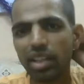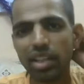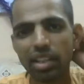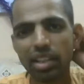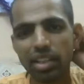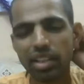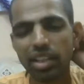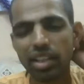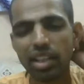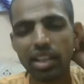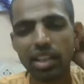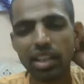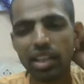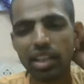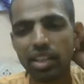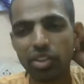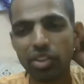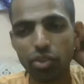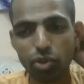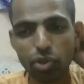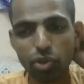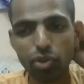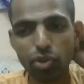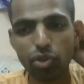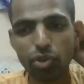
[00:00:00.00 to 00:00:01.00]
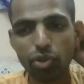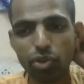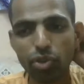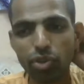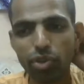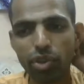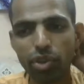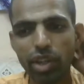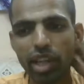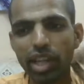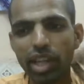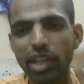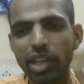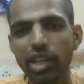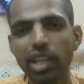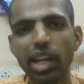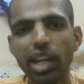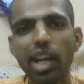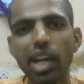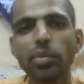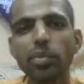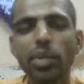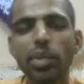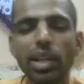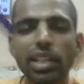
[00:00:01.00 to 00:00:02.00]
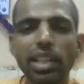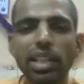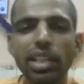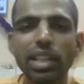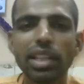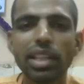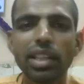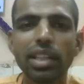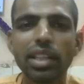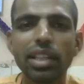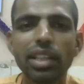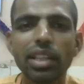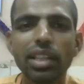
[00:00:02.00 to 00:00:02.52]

the guru and grandfather,